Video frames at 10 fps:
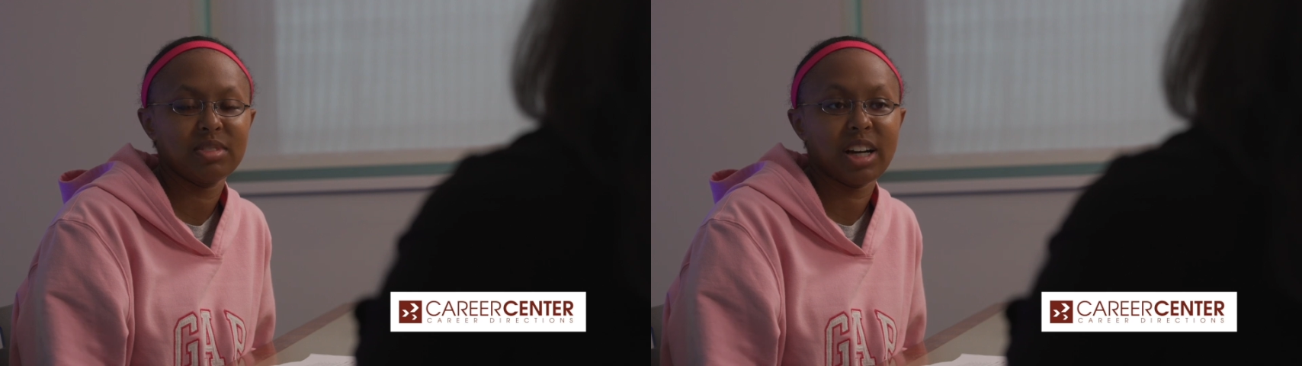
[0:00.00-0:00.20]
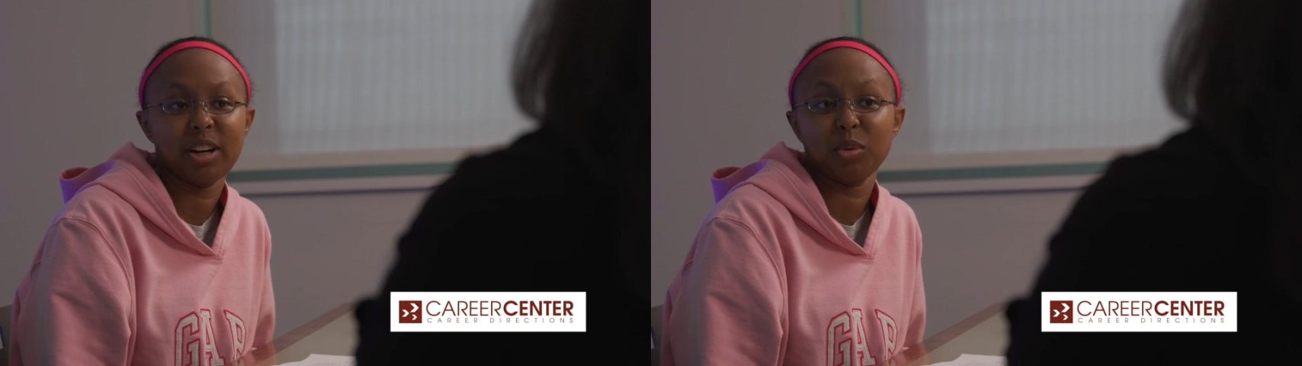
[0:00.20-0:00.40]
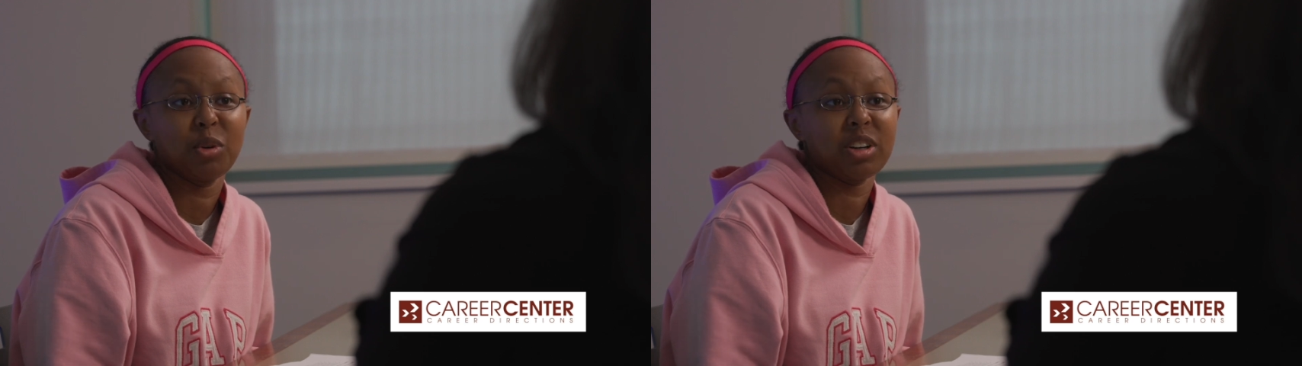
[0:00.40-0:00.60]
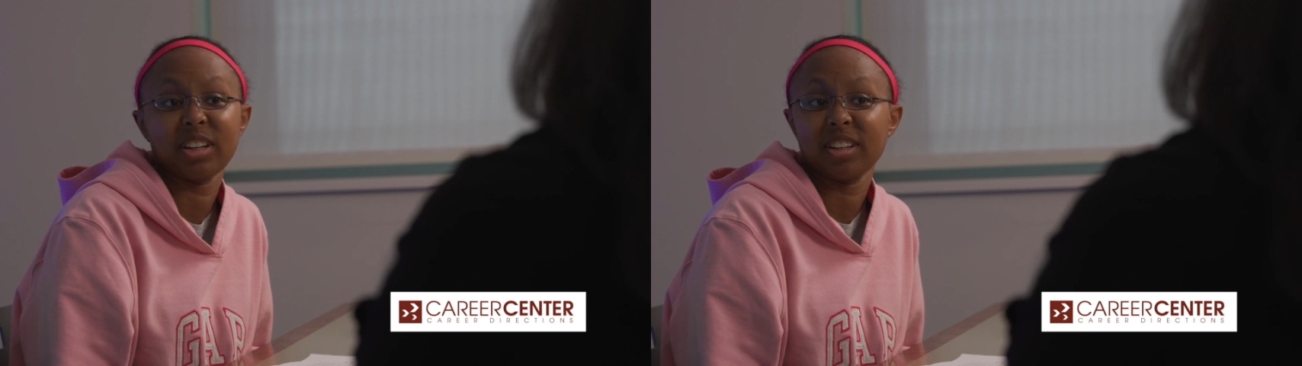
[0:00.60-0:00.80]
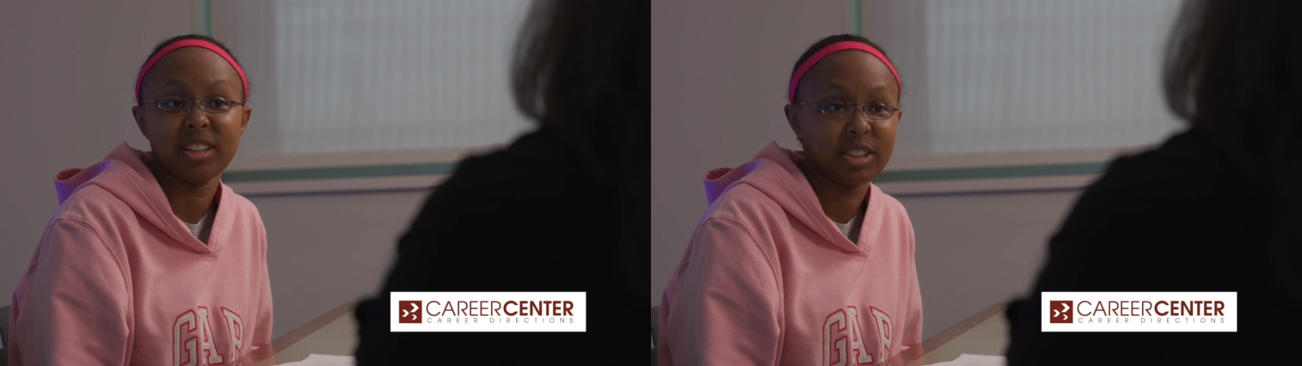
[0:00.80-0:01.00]
tired of
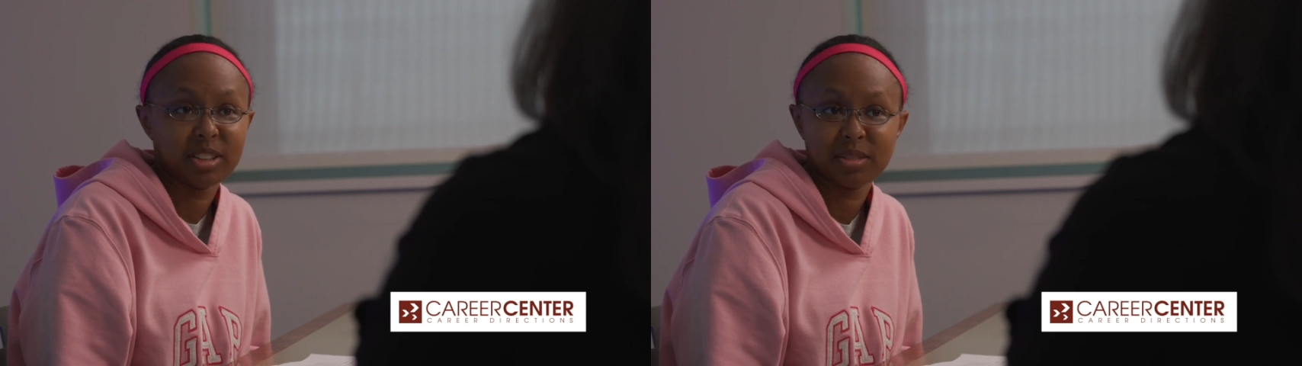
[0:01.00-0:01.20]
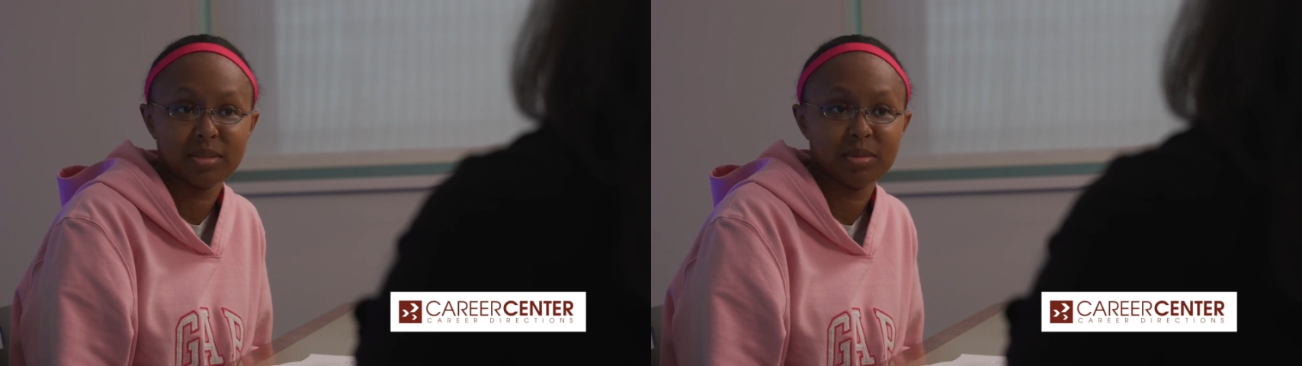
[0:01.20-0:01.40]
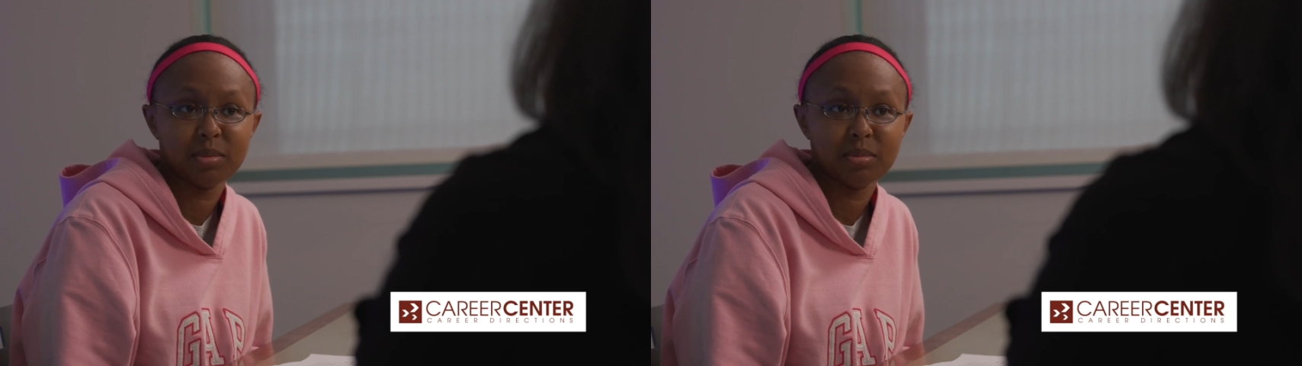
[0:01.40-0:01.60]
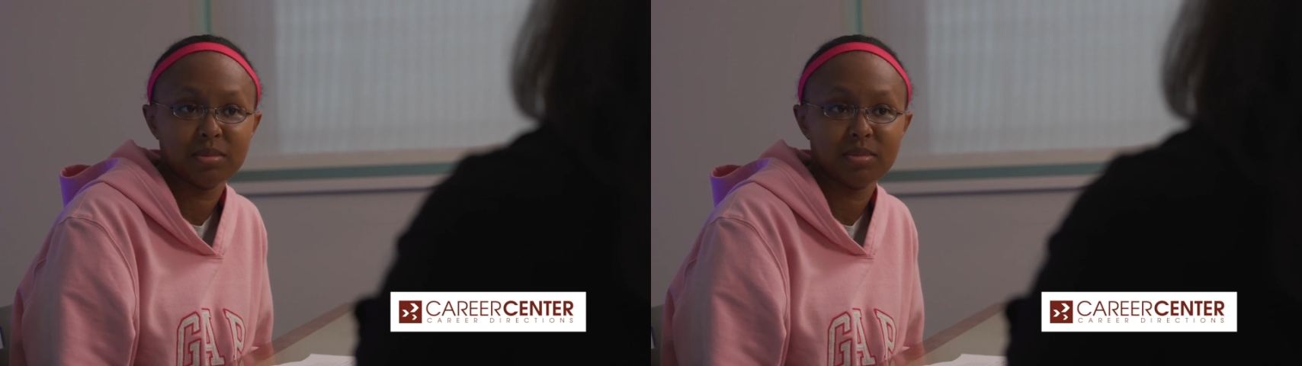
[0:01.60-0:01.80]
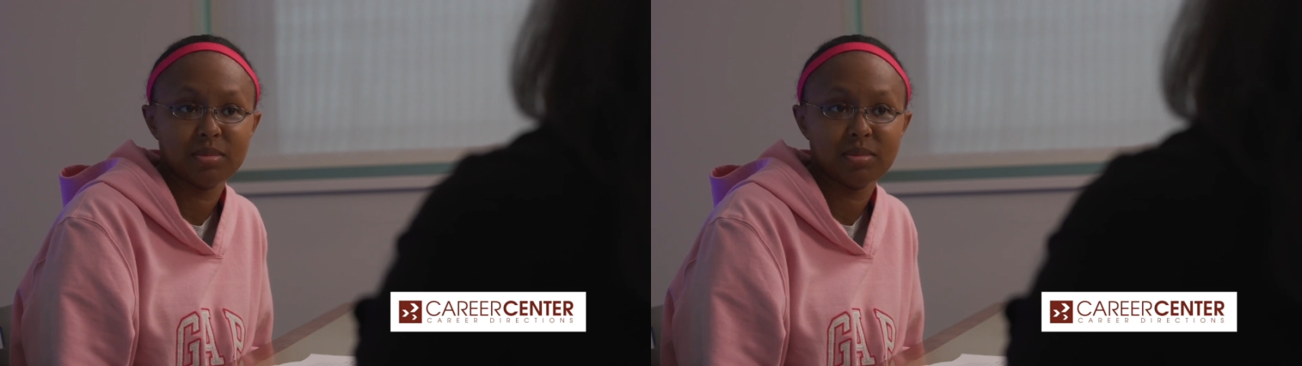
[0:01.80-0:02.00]
working here,
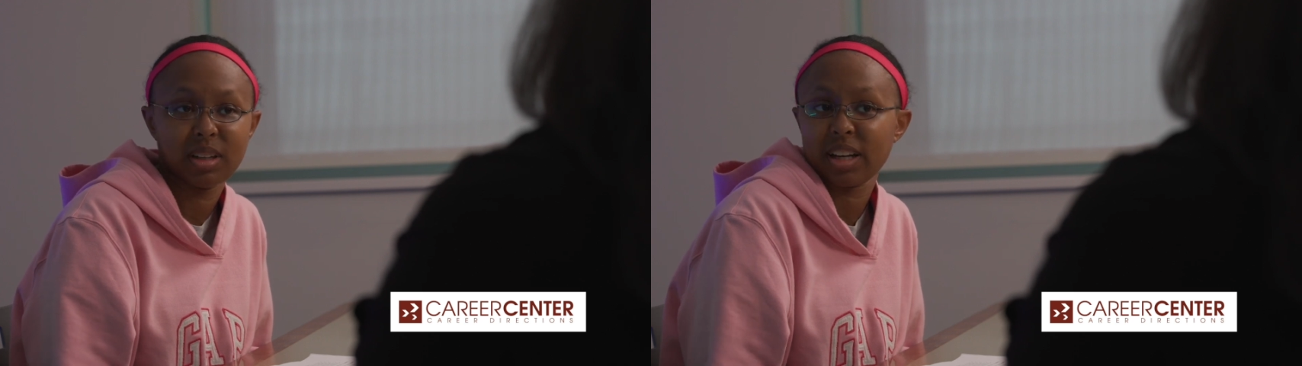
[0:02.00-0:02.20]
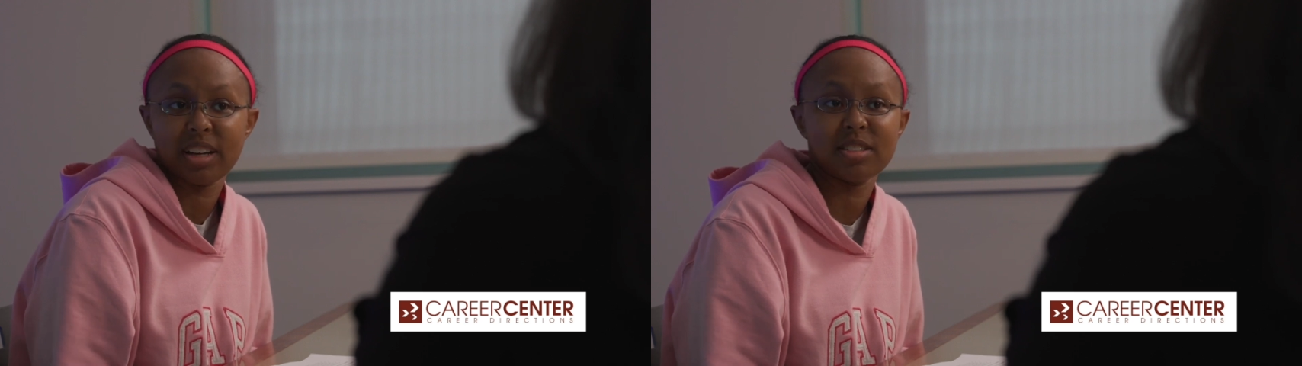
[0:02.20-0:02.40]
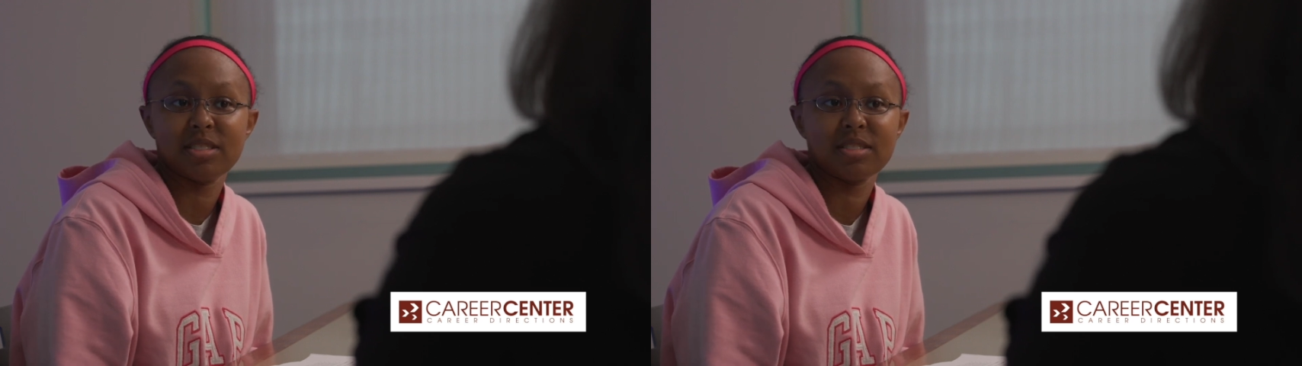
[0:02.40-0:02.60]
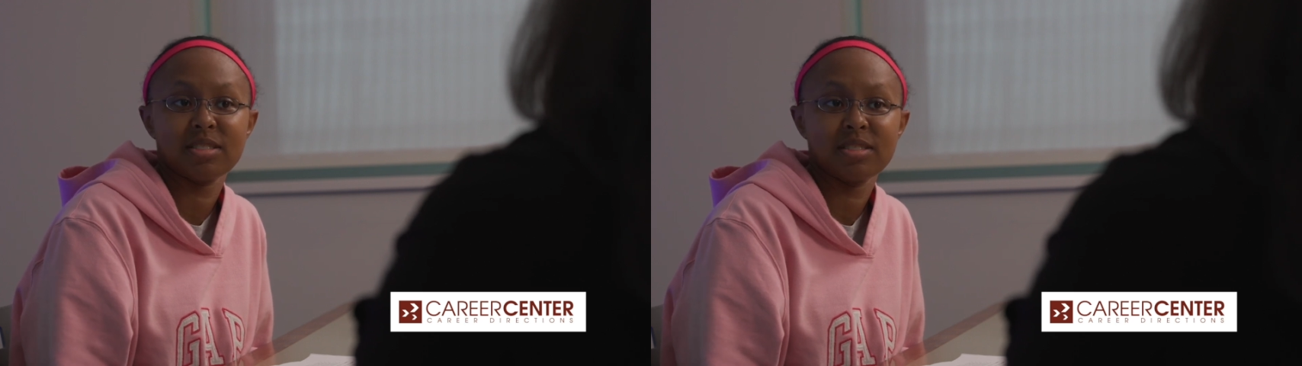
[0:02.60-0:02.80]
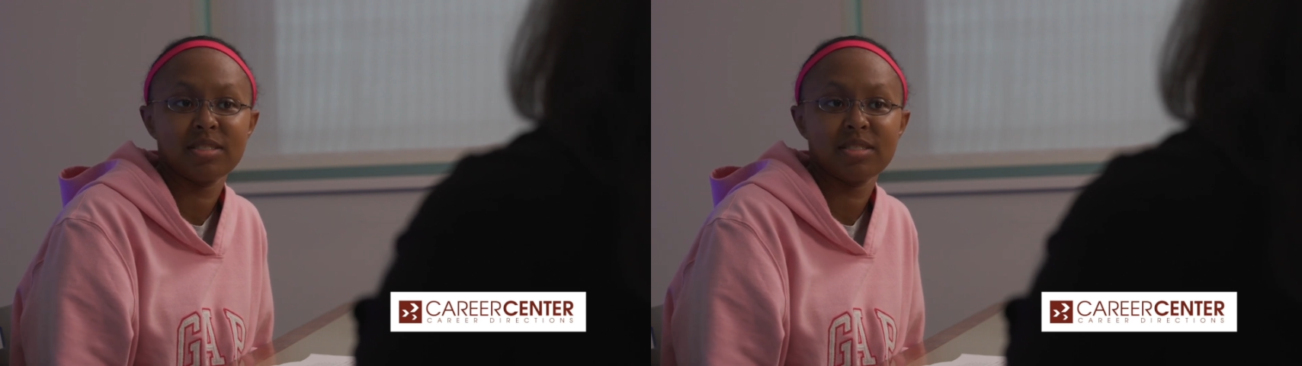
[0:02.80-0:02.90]
I guess.